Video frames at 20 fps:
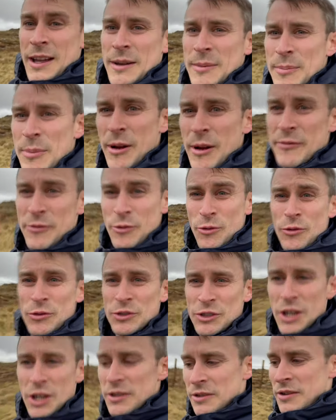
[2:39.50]
but I've
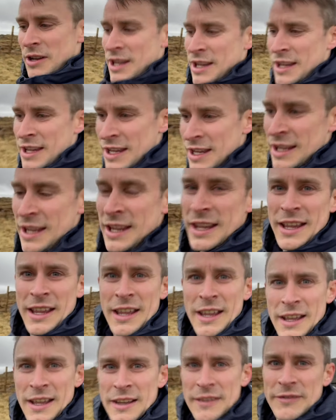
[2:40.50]
also
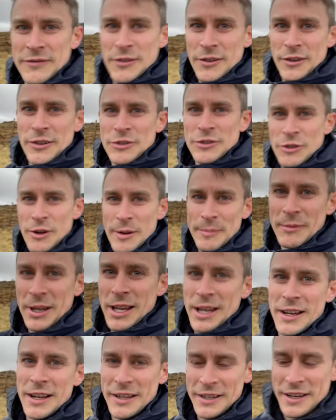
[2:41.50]
got a trump card,